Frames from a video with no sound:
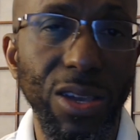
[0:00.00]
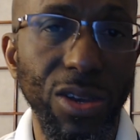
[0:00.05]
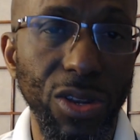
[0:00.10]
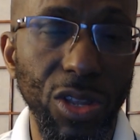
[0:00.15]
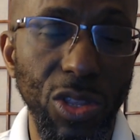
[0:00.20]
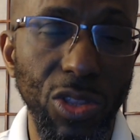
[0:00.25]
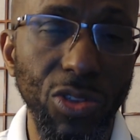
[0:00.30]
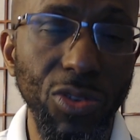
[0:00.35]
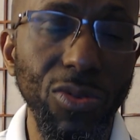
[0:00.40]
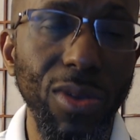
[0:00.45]
to
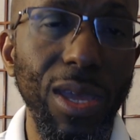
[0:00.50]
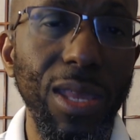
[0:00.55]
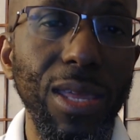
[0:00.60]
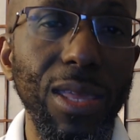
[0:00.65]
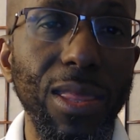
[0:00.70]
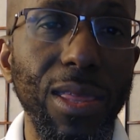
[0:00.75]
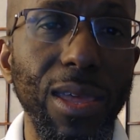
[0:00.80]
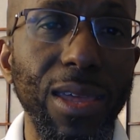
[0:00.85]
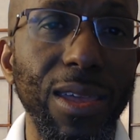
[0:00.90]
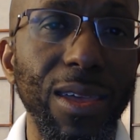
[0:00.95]
do
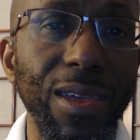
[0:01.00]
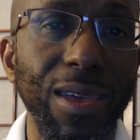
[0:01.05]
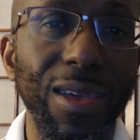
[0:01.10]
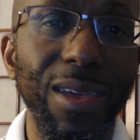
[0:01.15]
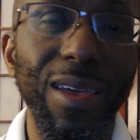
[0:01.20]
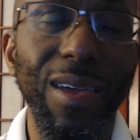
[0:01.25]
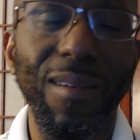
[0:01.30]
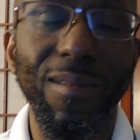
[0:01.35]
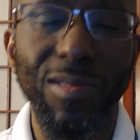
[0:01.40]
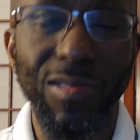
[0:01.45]
anything
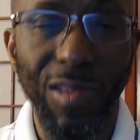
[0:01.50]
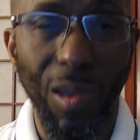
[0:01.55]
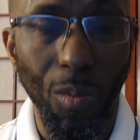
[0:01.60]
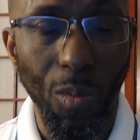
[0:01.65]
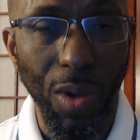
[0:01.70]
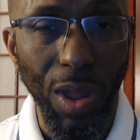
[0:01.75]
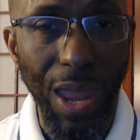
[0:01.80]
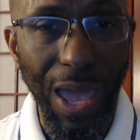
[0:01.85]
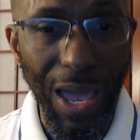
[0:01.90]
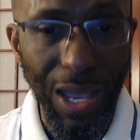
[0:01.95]
if
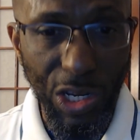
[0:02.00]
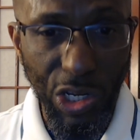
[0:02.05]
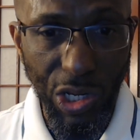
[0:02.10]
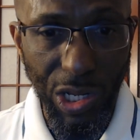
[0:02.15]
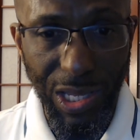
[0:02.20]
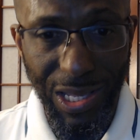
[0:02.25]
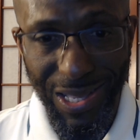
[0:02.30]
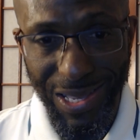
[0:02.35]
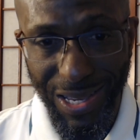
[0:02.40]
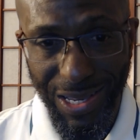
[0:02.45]
someone actually
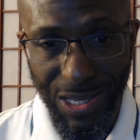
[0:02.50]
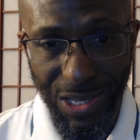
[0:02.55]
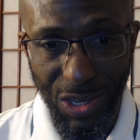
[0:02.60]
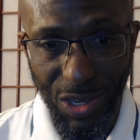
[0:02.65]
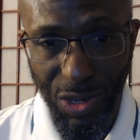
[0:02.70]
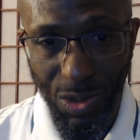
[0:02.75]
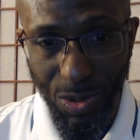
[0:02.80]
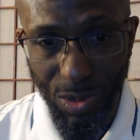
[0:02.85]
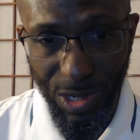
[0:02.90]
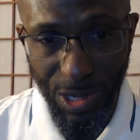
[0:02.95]
doesn't
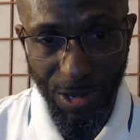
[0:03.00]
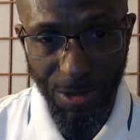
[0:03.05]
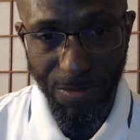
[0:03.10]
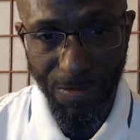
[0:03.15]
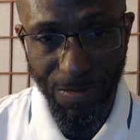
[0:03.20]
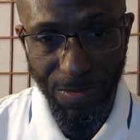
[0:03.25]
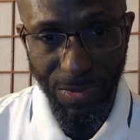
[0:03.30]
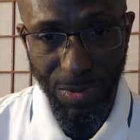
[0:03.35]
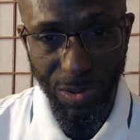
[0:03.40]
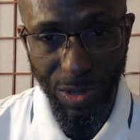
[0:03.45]
use it.
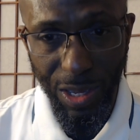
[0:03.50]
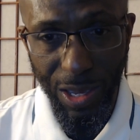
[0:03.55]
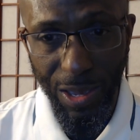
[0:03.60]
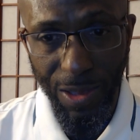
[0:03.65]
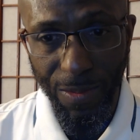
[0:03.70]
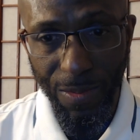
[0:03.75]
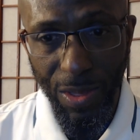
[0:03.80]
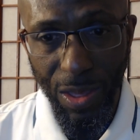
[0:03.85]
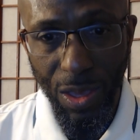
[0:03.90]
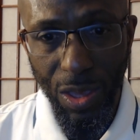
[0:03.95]
Okay?
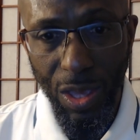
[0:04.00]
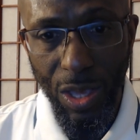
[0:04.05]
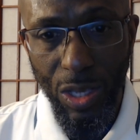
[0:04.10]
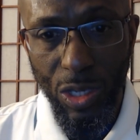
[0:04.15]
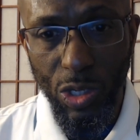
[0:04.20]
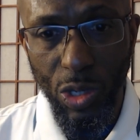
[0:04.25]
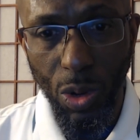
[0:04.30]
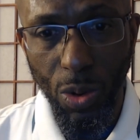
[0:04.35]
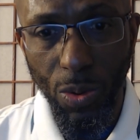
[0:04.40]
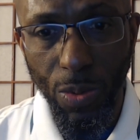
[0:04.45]

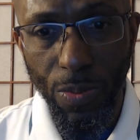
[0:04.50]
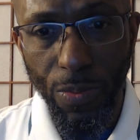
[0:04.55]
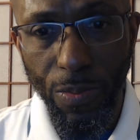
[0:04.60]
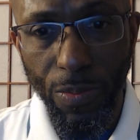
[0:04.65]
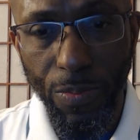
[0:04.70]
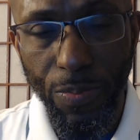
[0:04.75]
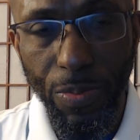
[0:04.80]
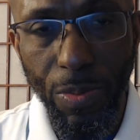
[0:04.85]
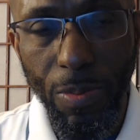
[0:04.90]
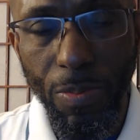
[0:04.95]
So
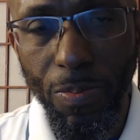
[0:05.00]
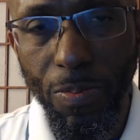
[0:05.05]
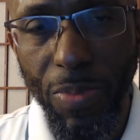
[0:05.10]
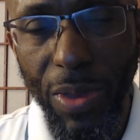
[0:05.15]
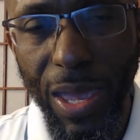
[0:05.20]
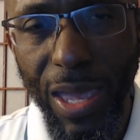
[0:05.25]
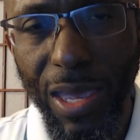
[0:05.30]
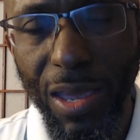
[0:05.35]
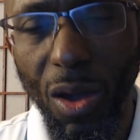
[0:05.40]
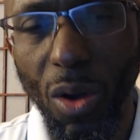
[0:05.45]

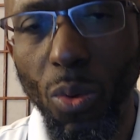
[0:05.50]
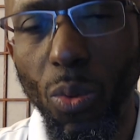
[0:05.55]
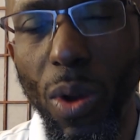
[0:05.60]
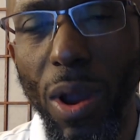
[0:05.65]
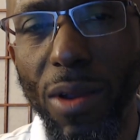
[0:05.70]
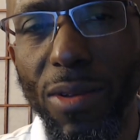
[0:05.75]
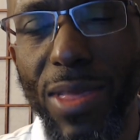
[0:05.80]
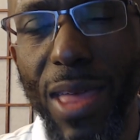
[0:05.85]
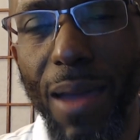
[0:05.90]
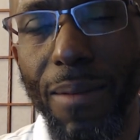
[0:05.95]
being aware
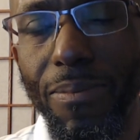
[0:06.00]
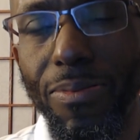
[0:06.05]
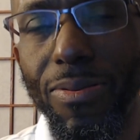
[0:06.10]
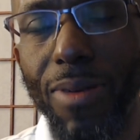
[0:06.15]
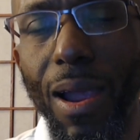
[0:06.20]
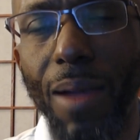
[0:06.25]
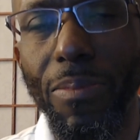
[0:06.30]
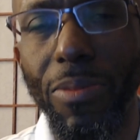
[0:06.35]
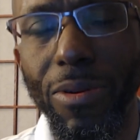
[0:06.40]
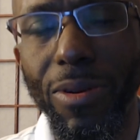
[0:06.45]
that
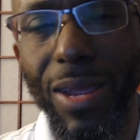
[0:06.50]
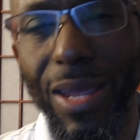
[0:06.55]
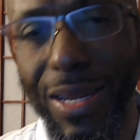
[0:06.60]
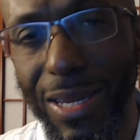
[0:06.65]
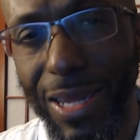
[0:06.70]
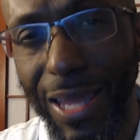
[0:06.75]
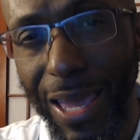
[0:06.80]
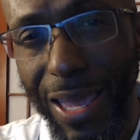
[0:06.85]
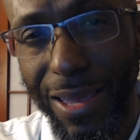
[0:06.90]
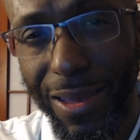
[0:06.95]
proper
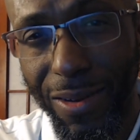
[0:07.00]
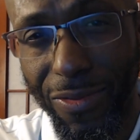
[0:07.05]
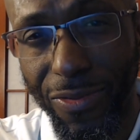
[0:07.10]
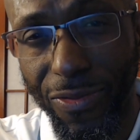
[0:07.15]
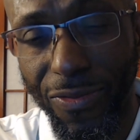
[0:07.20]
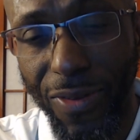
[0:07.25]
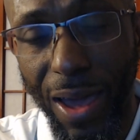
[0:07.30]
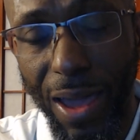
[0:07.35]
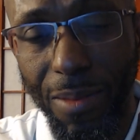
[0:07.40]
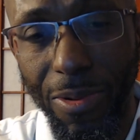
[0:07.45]
intake of
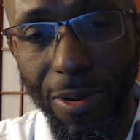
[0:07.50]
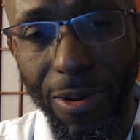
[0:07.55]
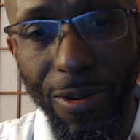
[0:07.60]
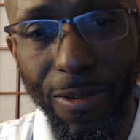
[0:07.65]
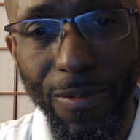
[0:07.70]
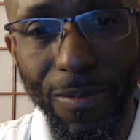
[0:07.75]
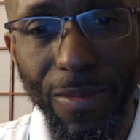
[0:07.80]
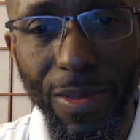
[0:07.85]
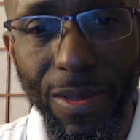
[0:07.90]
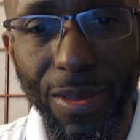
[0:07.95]
fiber,
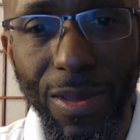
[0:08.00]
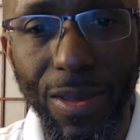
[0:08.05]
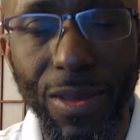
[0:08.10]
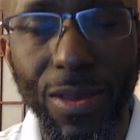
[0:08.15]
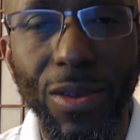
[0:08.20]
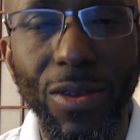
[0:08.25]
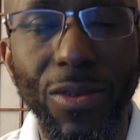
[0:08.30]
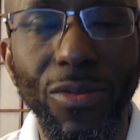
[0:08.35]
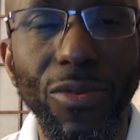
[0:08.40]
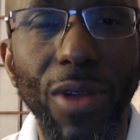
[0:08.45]

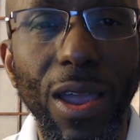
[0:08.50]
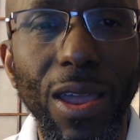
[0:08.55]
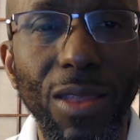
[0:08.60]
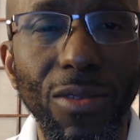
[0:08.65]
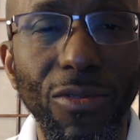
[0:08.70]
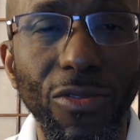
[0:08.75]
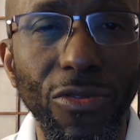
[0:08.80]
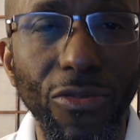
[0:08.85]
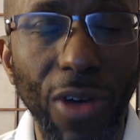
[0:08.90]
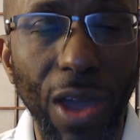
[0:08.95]
right, and
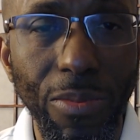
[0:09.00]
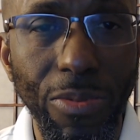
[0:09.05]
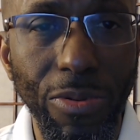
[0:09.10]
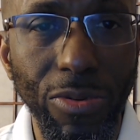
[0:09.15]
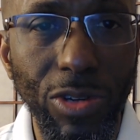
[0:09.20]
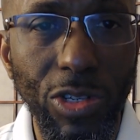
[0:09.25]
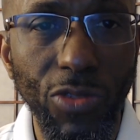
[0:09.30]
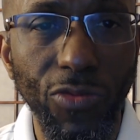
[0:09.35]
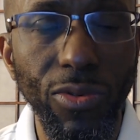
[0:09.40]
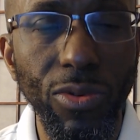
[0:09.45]
fibrous
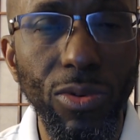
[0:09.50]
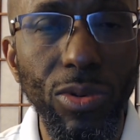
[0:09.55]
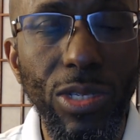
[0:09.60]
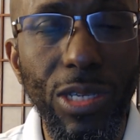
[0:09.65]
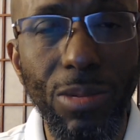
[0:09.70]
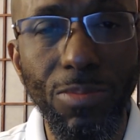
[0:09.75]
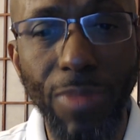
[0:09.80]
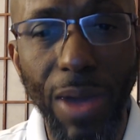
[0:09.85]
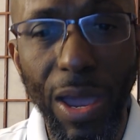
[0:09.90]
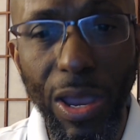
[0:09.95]
foods and
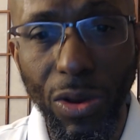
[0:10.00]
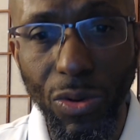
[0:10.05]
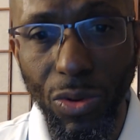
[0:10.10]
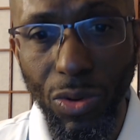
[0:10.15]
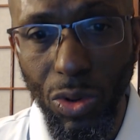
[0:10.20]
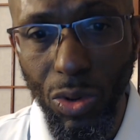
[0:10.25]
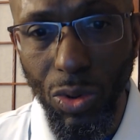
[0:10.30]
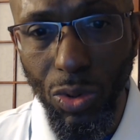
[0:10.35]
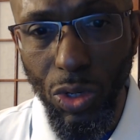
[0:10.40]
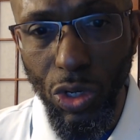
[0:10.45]

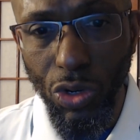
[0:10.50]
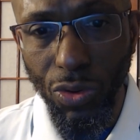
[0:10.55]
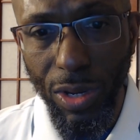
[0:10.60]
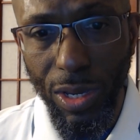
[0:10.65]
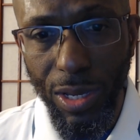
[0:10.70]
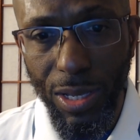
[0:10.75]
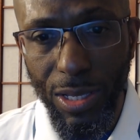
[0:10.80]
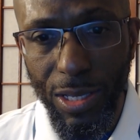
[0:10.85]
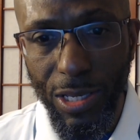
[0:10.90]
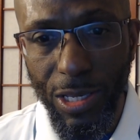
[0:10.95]

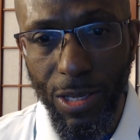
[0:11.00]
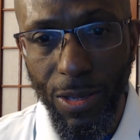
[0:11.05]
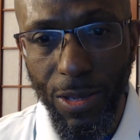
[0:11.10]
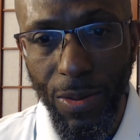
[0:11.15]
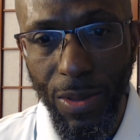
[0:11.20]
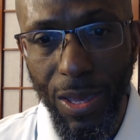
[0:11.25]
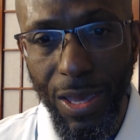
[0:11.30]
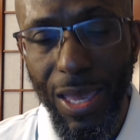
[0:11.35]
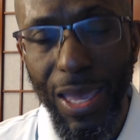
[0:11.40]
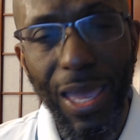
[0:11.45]
micronutrients
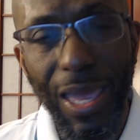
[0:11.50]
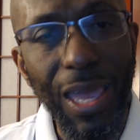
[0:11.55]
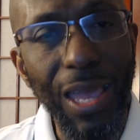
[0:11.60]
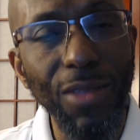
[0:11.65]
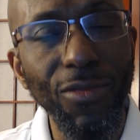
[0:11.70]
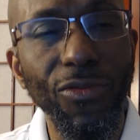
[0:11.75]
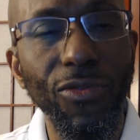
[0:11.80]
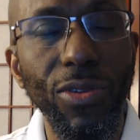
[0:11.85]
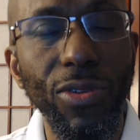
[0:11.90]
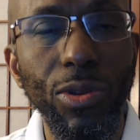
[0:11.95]

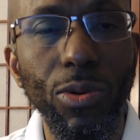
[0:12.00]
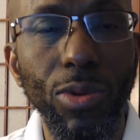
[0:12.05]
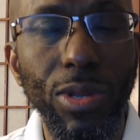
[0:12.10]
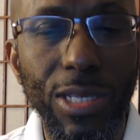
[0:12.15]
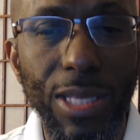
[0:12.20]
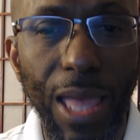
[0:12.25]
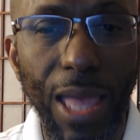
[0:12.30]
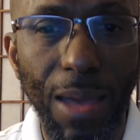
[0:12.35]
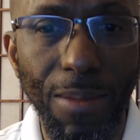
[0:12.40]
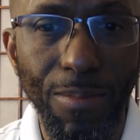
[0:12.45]
influence
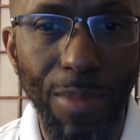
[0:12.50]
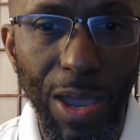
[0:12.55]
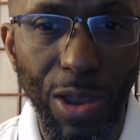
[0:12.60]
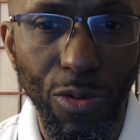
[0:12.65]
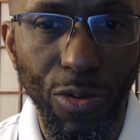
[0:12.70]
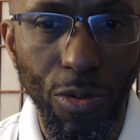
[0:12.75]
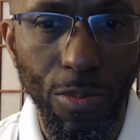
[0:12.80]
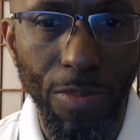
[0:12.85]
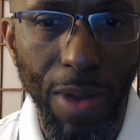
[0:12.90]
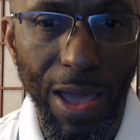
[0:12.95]
that
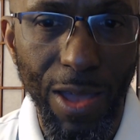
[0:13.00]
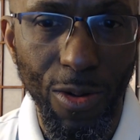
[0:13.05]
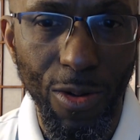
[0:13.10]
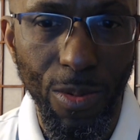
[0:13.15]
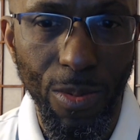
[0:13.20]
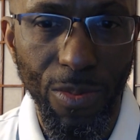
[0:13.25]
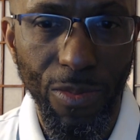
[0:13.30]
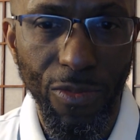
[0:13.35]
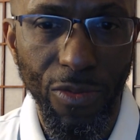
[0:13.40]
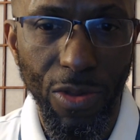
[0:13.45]

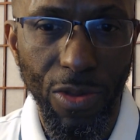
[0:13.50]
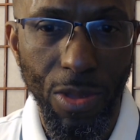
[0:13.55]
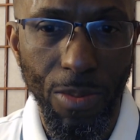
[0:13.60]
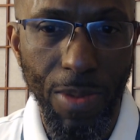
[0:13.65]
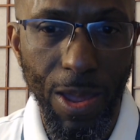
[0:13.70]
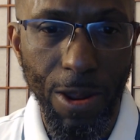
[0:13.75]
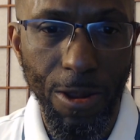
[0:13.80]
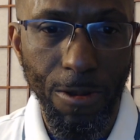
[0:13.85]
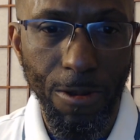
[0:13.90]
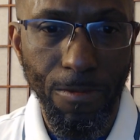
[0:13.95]
microbiome for the
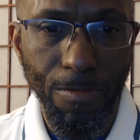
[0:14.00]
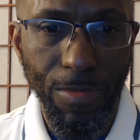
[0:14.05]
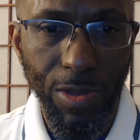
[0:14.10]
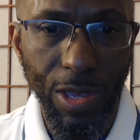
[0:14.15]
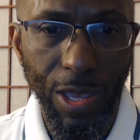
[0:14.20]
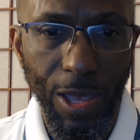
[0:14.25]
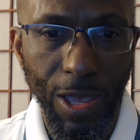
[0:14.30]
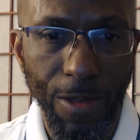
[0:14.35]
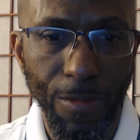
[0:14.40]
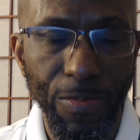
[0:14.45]
better.
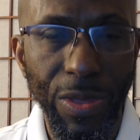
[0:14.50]
Okay?